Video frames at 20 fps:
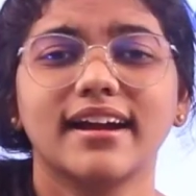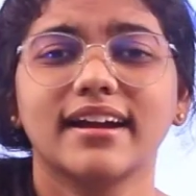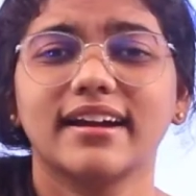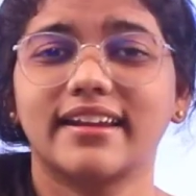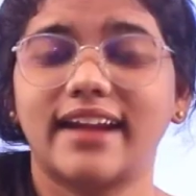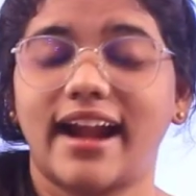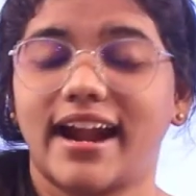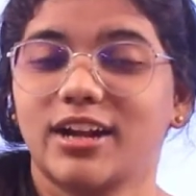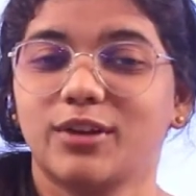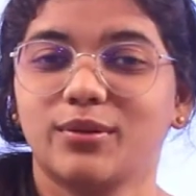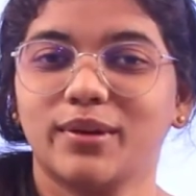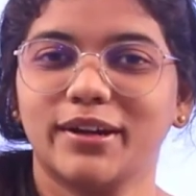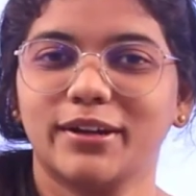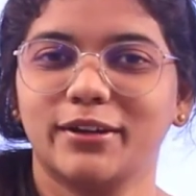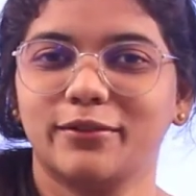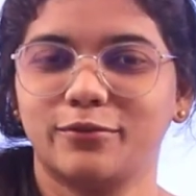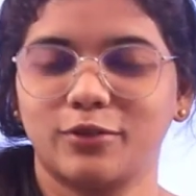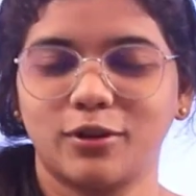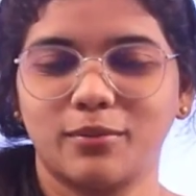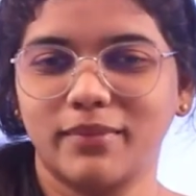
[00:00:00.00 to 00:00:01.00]

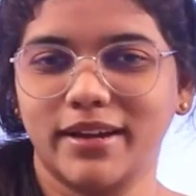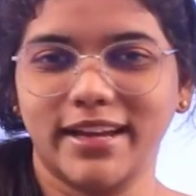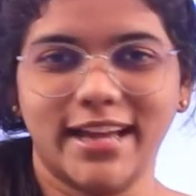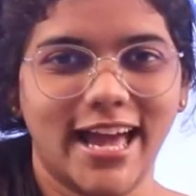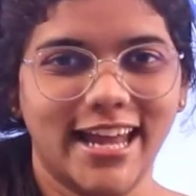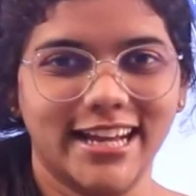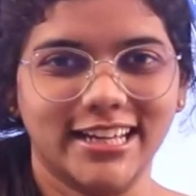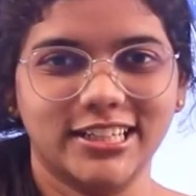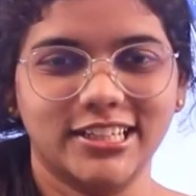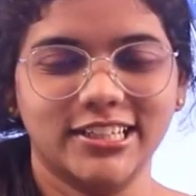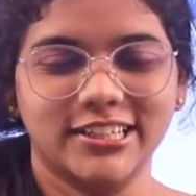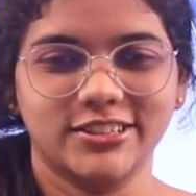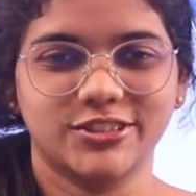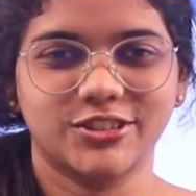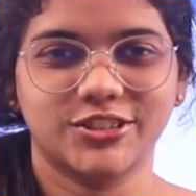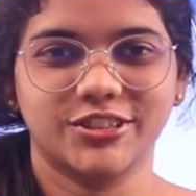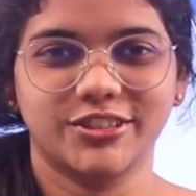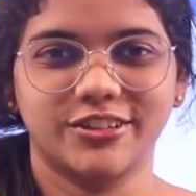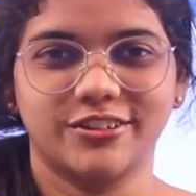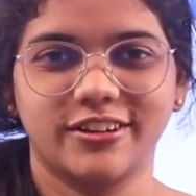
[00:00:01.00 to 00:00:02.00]
graduated from mechanical
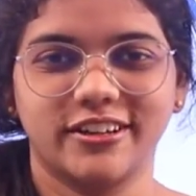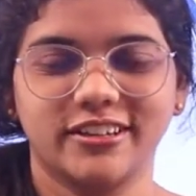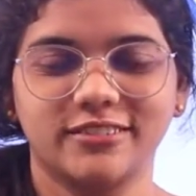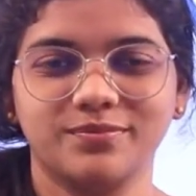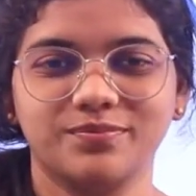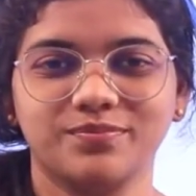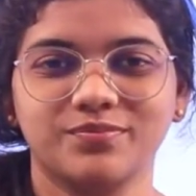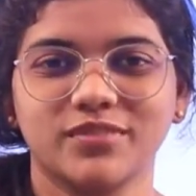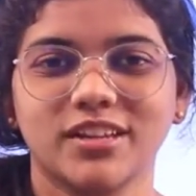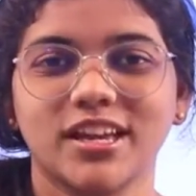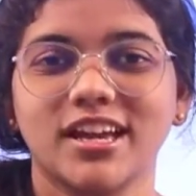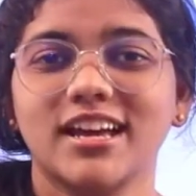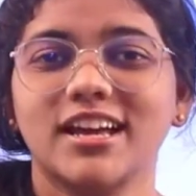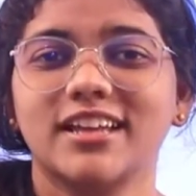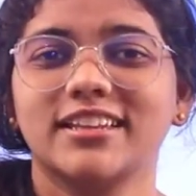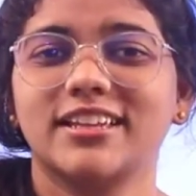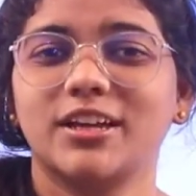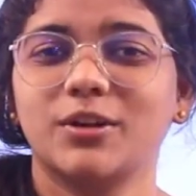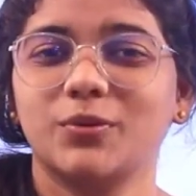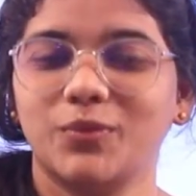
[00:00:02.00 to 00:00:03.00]
engineering,
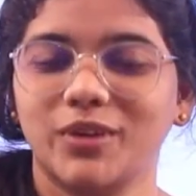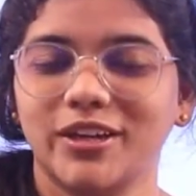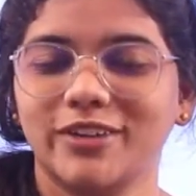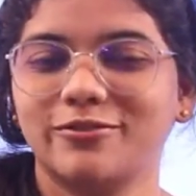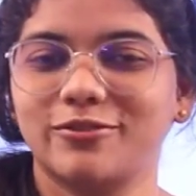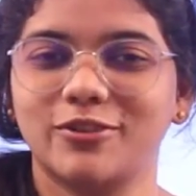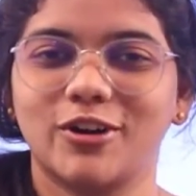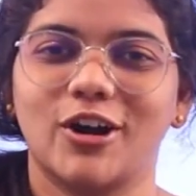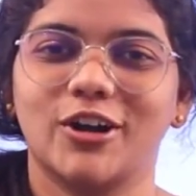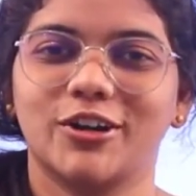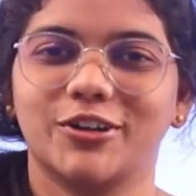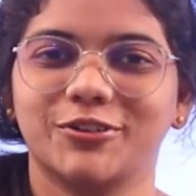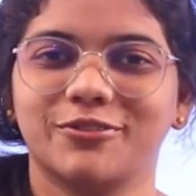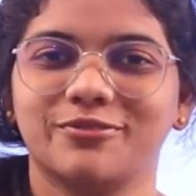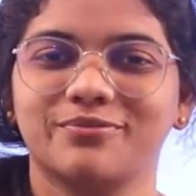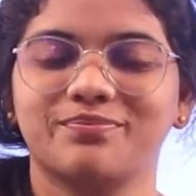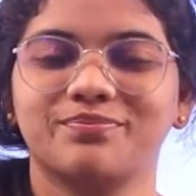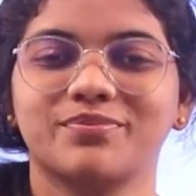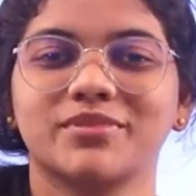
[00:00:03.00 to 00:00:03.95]
then we've got you.